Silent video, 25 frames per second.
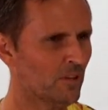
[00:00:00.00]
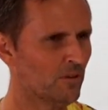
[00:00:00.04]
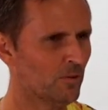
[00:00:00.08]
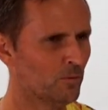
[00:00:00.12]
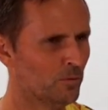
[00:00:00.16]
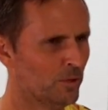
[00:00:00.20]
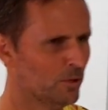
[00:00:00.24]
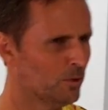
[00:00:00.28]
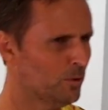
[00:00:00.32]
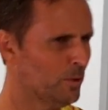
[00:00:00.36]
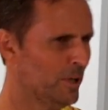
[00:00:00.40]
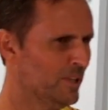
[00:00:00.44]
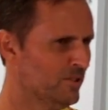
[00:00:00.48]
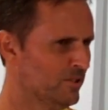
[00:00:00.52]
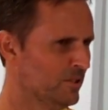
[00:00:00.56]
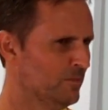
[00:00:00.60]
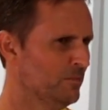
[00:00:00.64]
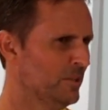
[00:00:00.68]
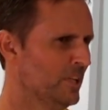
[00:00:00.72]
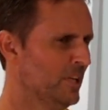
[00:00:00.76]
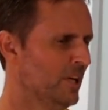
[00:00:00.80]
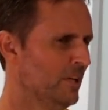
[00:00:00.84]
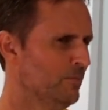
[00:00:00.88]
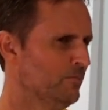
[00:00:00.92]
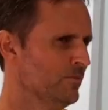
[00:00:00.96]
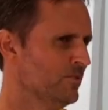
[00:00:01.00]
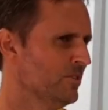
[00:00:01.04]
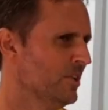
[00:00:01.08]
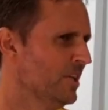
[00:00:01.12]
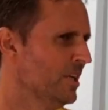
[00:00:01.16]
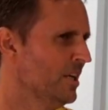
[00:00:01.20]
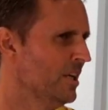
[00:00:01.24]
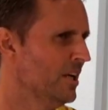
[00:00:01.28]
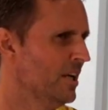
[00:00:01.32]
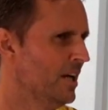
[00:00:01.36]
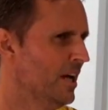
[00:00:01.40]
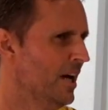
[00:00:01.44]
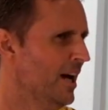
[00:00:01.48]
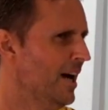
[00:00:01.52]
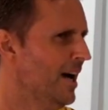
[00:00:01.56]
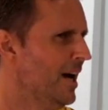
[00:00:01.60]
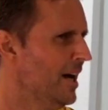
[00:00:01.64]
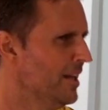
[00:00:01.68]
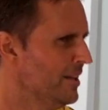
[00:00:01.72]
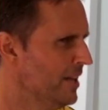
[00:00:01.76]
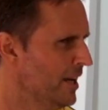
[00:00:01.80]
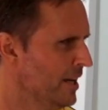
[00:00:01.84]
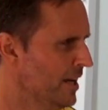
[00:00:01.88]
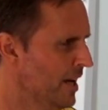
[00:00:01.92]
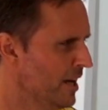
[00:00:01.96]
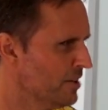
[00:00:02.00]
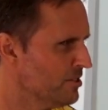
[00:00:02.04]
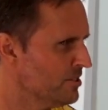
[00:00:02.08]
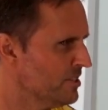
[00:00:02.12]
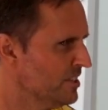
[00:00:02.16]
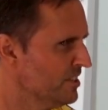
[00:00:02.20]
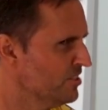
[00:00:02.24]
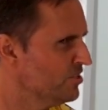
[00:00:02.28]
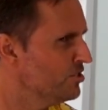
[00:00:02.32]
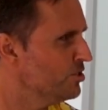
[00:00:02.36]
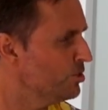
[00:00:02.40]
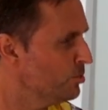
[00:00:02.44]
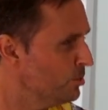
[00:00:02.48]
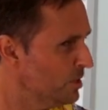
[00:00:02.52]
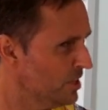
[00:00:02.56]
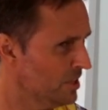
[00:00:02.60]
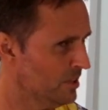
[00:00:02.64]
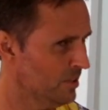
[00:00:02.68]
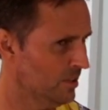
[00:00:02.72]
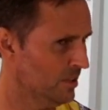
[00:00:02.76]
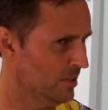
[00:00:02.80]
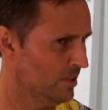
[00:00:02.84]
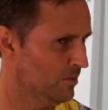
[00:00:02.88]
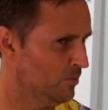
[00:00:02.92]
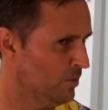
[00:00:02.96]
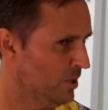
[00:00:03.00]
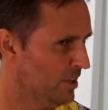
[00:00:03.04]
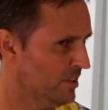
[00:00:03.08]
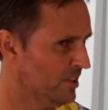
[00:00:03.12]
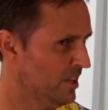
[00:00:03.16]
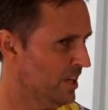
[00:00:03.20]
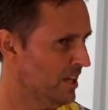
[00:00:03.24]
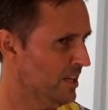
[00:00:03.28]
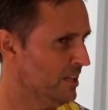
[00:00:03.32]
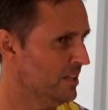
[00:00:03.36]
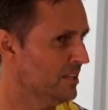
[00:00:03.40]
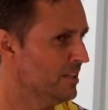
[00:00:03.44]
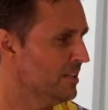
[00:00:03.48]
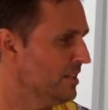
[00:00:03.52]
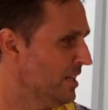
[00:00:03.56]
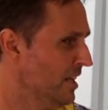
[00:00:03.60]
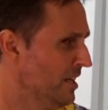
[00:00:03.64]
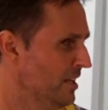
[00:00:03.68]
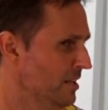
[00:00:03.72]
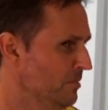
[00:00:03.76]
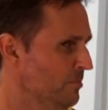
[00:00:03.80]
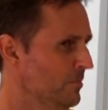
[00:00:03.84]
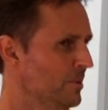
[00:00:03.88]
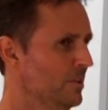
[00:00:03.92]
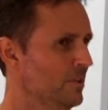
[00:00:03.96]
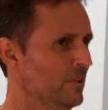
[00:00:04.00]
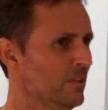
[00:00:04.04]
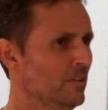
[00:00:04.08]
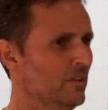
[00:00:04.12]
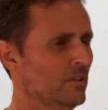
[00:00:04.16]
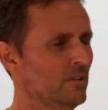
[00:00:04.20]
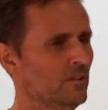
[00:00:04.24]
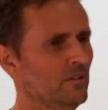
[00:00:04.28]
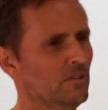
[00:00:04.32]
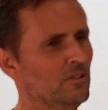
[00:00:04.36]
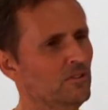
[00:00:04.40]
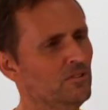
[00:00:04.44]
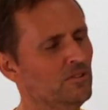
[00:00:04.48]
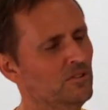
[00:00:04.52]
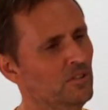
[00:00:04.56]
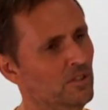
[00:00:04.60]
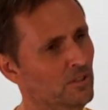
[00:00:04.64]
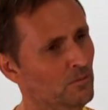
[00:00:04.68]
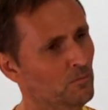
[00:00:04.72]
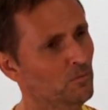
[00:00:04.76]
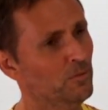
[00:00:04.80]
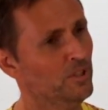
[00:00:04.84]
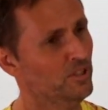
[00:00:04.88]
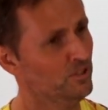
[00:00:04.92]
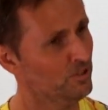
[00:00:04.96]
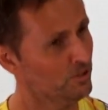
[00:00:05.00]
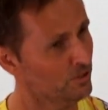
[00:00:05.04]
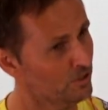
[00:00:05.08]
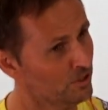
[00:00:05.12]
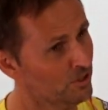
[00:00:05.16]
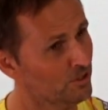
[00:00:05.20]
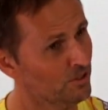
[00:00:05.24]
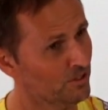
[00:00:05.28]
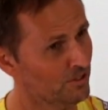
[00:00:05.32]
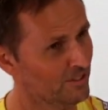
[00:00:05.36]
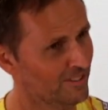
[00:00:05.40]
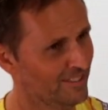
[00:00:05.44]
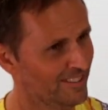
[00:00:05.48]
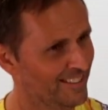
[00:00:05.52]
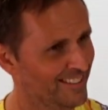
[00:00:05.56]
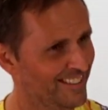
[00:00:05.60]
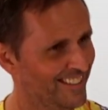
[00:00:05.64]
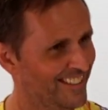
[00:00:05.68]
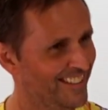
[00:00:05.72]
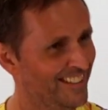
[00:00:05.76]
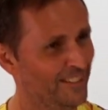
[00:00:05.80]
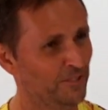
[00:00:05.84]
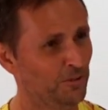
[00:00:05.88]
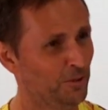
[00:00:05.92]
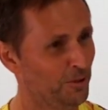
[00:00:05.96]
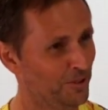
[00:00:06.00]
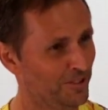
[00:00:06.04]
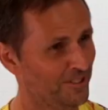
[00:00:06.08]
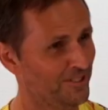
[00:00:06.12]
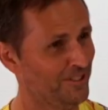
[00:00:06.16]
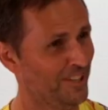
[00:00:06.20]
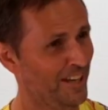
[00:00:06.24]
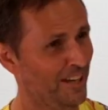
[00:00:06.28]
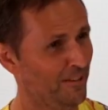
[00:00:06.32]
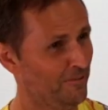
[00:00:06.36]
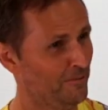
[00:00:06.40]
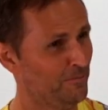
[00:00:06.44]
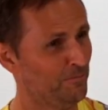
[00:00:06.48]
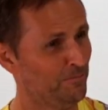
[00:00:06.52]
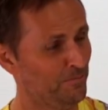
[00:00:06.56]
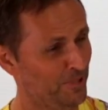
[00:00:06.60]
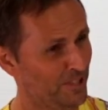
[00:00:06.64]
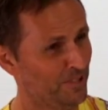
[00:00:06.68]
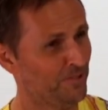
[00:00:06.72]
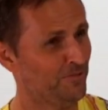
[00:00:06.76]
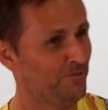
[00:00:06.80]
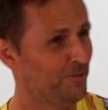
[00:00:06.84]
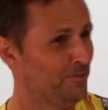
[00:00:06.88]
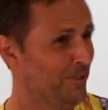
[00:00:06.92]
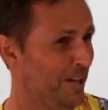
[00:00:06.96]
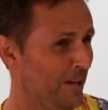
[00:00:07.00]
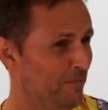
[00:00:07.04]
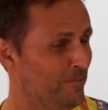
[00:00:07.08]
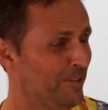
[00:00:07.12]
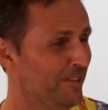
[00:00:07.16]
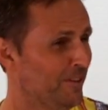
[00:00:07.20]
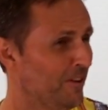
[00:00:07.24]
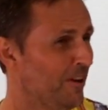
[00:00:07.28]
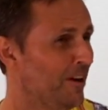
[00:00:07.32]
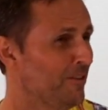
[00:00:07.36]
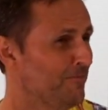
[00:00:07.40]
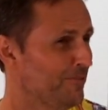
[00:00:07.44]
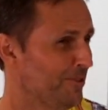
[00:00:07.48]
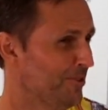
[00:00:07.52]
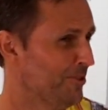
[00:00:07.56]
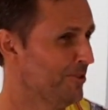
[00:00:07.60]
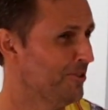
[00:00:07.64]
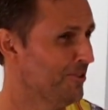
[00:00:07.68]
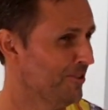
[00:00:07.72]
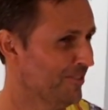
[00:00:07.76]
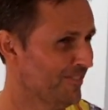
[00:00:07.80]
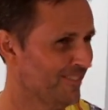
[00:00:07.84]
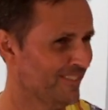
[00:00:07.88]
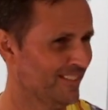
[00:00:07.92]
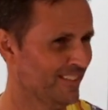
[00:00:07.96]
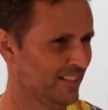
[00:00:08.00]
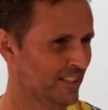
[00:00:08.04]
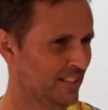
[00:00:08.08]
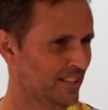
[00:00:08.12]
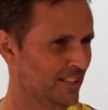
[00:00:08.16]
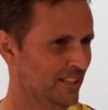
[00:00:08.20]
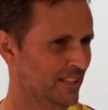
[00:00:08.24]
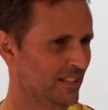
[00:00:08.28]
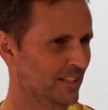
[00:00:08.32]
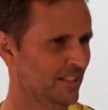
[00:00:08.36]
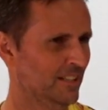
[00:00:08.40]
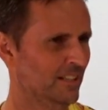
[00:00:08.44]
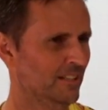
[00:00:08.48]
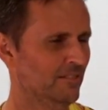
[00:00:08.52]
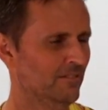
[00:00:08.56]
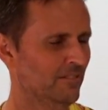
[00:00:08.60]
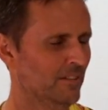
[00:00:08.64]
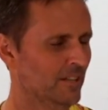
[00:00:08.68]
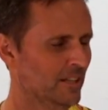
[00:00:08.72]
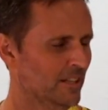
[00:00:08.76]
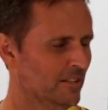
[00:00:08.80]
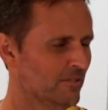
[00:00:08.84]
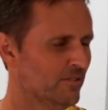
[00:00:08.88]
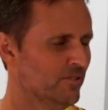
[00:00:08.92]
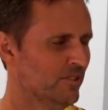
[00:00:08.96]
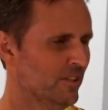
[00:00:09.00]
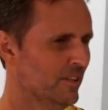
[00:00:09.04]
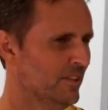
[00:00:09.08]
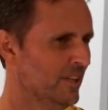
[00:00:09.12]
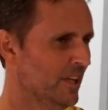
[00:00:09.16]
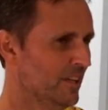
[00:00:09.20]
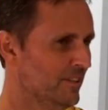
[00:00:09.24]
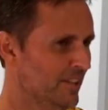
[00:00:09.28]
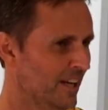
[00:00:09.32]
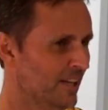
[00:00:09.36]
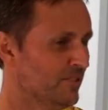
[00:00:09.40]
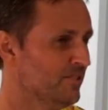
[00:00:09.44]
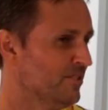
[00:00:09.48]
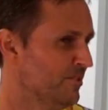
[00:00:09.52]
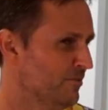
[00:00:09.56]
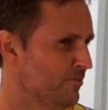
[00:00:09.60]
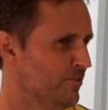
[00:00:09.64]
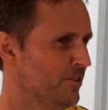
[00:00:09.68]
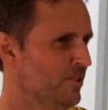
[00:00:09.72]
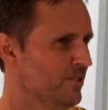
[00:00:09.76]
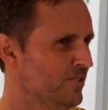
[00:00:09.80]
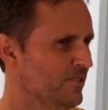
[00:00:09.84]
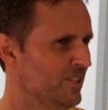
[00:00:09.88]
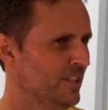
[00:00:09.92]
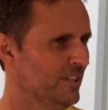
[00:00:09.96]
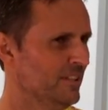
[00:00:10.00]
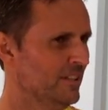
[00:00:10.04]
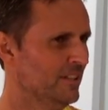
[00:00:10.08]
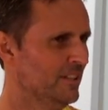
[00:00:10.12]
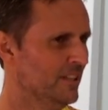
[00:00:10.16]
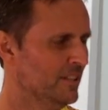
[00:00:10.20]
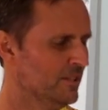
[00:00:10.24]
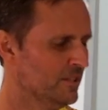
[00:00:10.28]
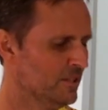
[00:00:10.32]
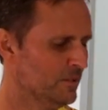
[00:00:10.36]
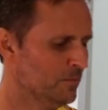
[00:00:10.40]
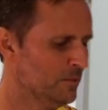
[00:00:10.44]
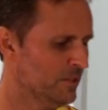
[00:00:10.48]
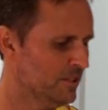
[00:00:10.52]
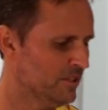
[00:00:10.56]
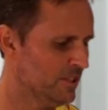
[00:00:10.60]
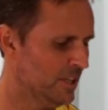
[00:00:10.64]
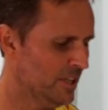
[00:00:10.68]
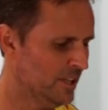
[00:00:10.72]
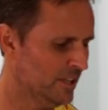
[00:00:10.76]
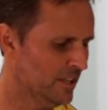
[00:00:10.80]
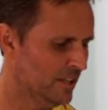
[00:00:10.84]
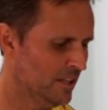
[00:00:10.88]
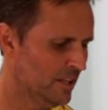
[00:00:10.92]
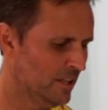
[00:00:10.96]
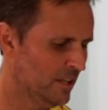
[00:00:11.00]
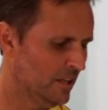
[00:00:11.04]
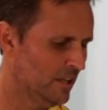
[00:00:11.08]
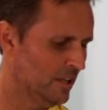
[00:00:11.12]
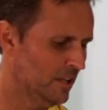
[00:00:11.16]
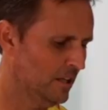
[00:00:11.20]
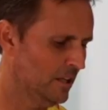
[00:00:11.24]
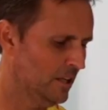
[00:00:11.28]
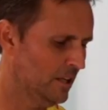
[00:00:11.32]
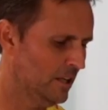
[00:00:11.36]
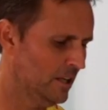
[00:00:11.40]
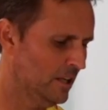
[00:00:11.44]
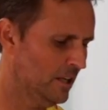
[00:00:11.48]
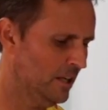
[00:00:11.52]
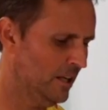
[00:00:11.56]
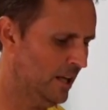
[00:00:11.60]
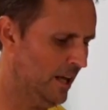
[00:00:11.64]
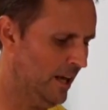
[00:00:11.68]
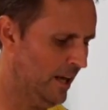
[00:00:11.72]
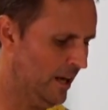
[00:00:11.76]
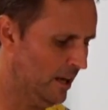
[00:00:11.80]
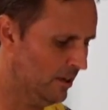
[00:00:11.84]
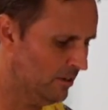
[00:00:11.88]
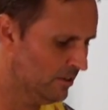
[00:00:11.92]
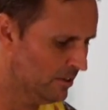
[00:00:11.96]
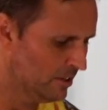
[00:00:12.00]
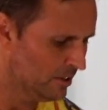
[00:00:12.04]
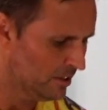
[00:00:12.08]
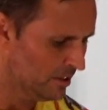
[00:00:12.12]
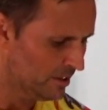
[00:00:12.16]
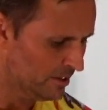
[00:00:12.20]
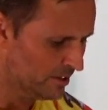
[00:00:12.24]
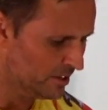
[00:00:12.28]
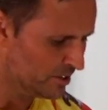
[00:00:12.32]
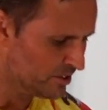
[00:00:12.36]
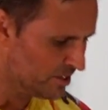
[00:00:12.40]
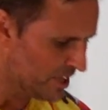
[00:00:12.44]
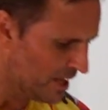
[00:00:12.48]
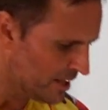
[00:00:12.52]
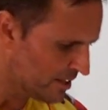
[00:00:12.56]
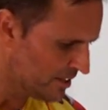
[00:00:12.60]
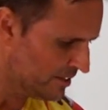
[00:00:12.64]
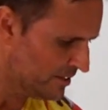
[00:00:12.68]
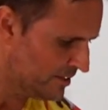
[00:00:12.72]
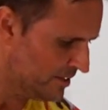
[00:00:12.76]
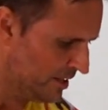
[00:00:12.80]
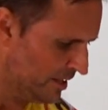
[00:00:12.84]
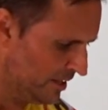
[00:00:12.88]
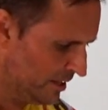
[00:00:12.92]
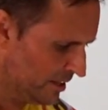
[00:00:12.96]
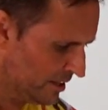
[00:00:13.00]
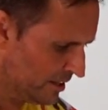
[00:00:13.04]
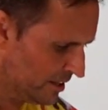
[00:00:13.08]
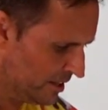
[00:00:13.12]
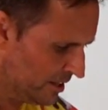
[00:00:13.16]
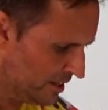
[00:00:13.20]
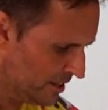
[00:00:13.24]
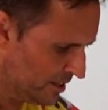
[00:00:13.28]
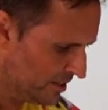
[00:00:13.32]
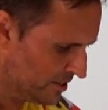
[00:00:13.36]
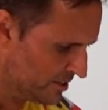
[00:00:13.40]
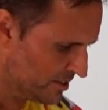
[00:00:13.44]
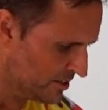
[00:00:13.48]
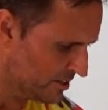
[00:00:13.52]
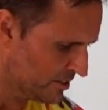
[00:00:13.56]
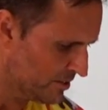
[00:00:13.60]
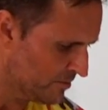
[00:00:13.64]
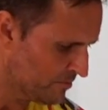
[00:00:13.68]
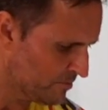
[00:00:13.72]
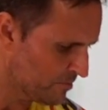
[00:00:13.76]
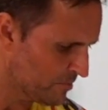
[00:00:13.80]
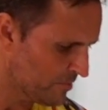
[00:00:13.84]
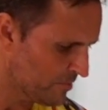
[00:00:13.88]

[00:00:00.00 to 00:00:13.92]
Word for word: the real question becomes are they actually doing what they claim mm -hmm. that we should do mm -hmm. in order to have a peaceful, happy life on earth? Yeah. Right. So that, that's the first thing that needs to be said. Yeah. Now, the second thing is